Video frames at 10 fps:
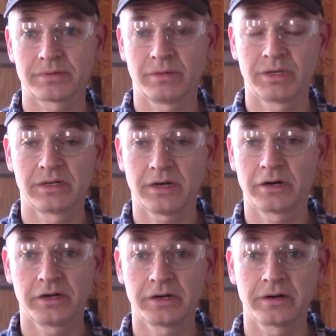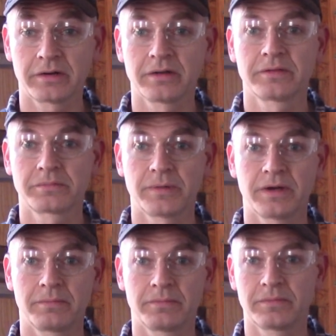I mean, darn near,
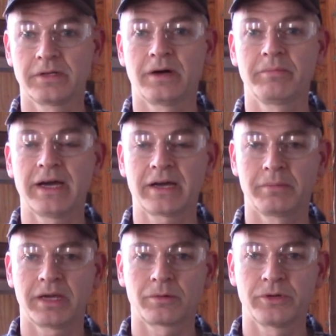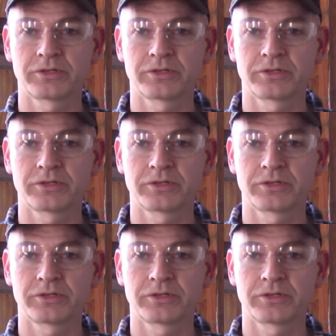but I'm not going to make a